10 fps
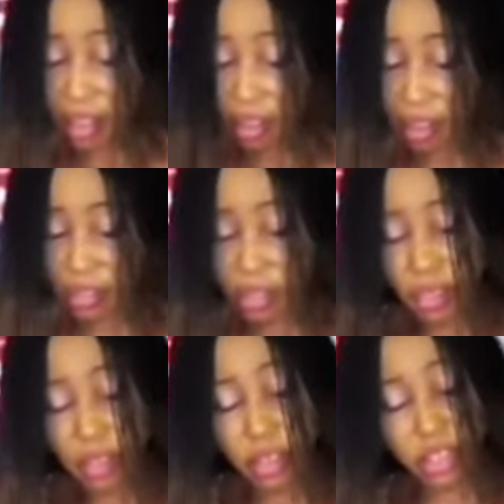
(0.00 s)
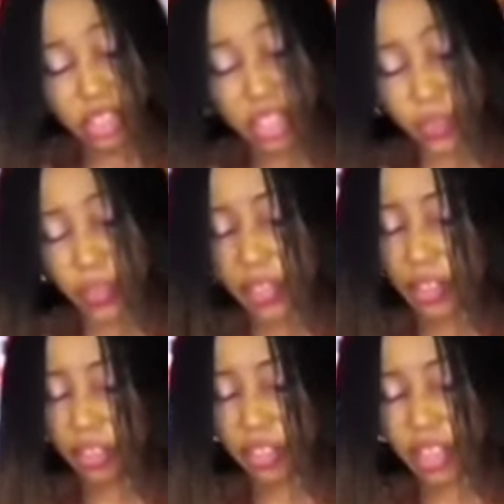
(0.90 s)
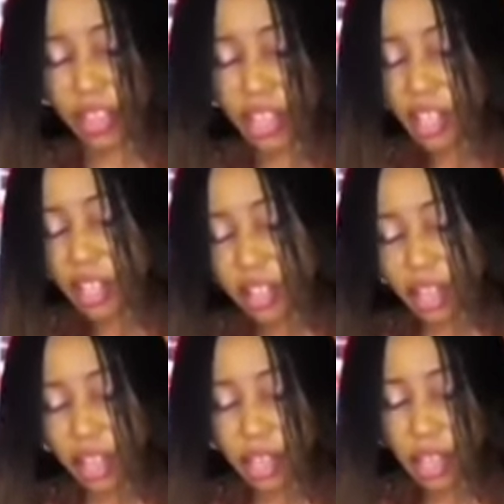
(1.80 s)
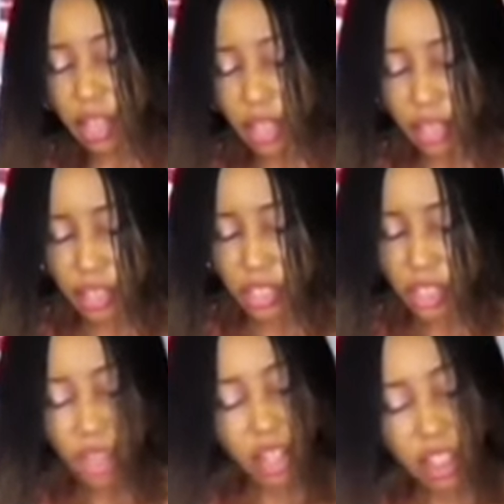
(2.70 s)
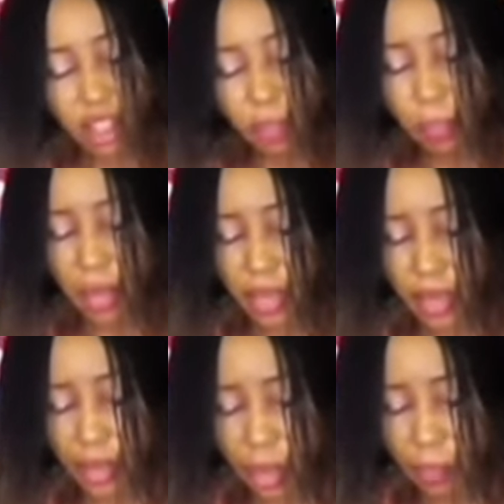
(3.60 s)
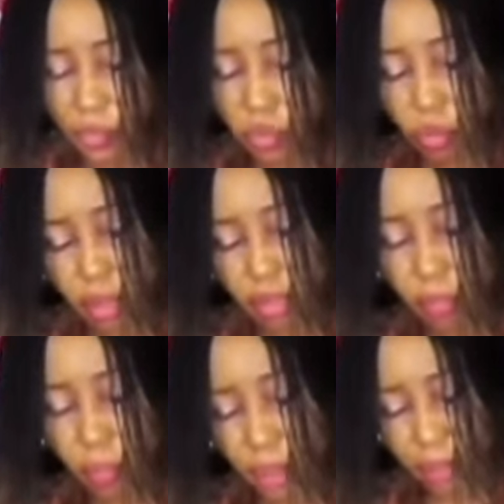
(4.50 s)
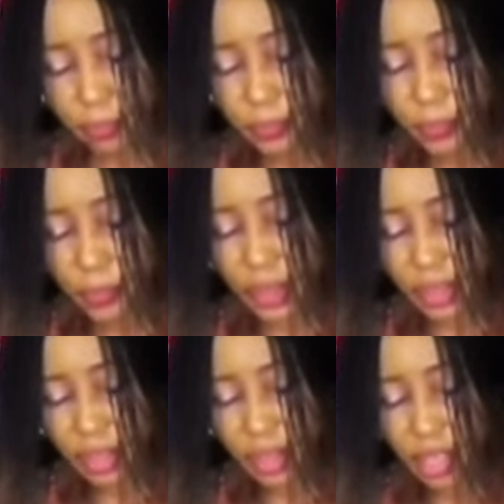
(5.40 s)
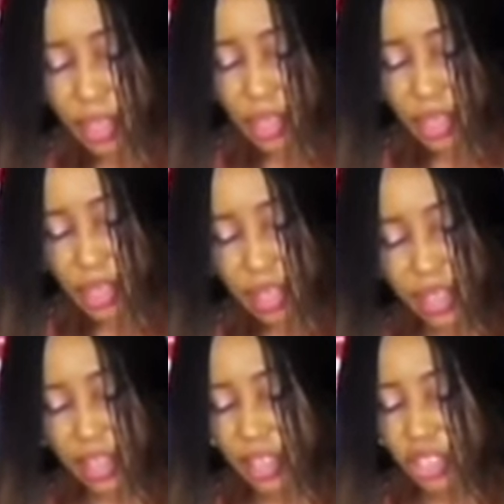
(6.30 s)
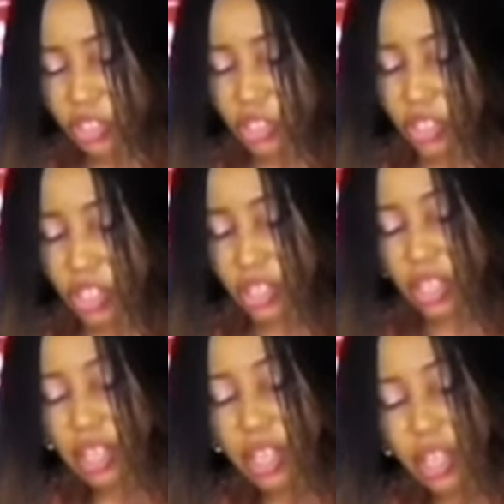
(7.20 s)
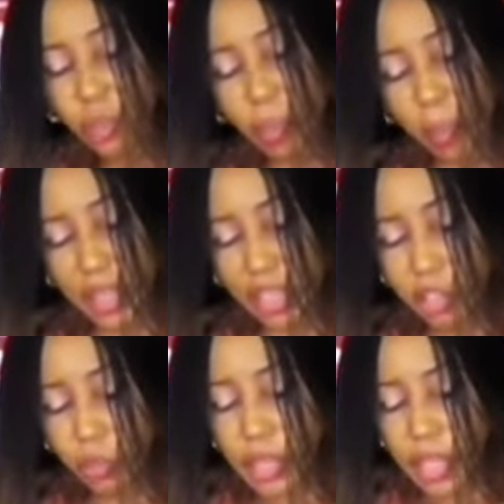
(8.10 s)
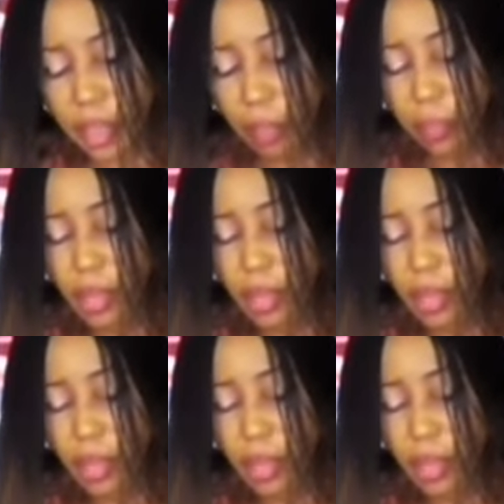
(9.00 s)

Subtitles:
his other girlfriend out there, that he is only playing games with me. That the girl should just be patient with him